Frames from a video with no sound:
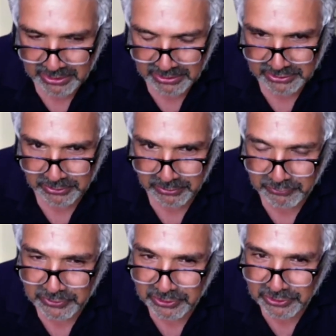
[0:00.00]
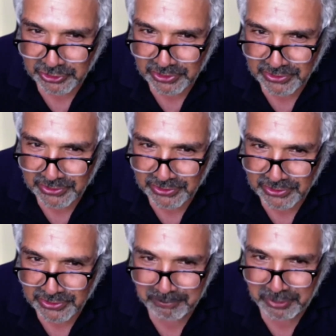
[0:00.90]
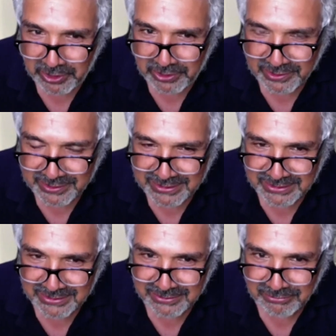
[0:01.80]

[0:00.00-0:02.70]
sort of using plants as,